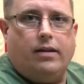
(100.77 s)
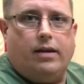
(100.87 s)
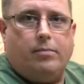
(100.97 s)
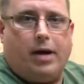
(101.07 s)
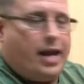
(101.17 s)

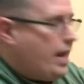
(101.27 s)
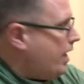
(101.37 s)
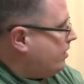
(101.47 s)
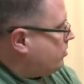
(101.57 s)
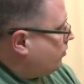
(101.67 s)
that my
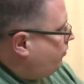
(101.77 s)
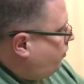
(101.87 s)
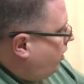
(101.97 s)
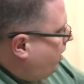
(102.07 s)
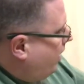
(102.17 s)
hand is a
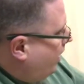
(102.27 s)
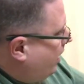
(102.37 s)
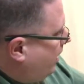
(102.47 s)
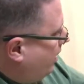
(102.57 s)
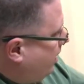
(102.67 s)
foot and I
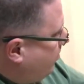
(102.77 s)
kind of